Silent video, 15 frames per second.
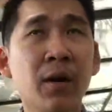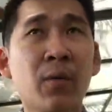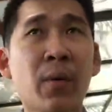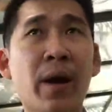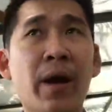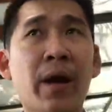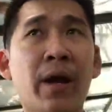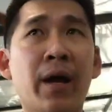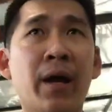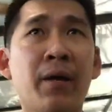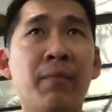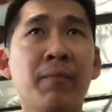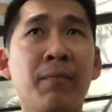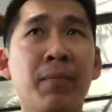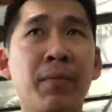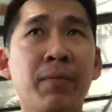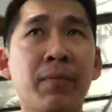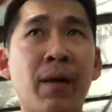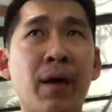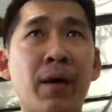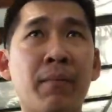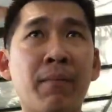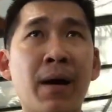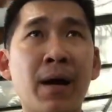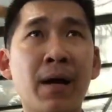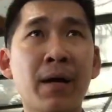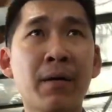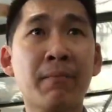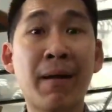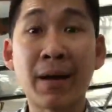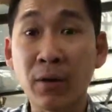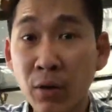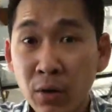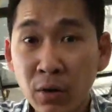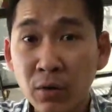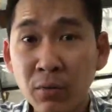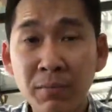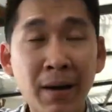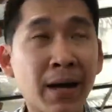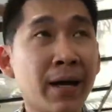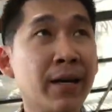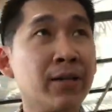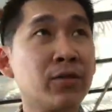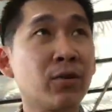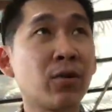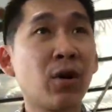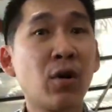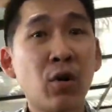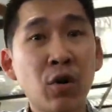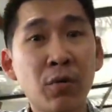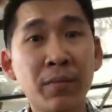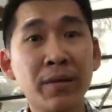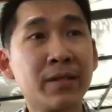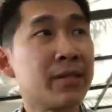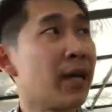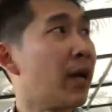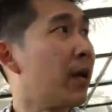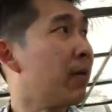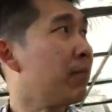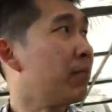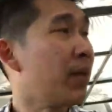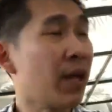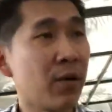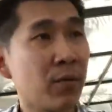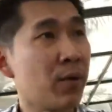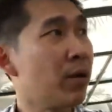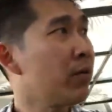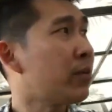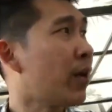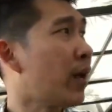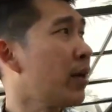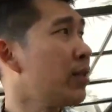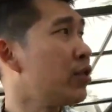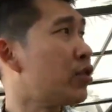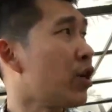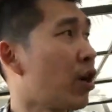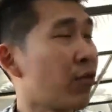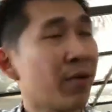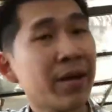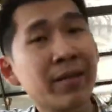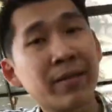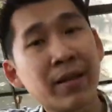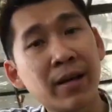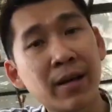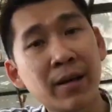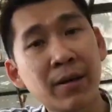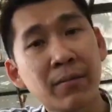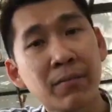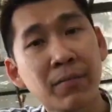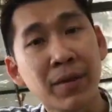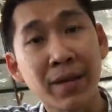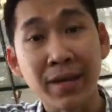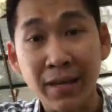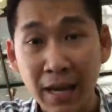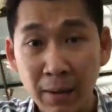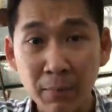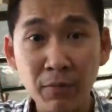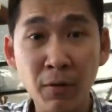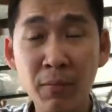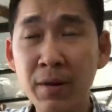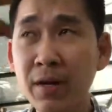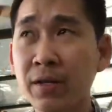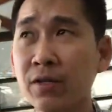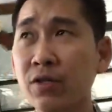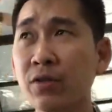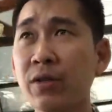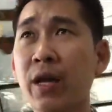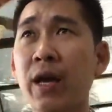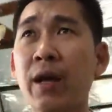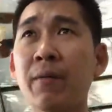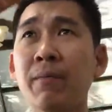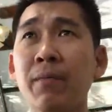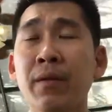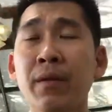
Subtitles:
where my goal, my so-called hope is that they will then generate the income for me, so that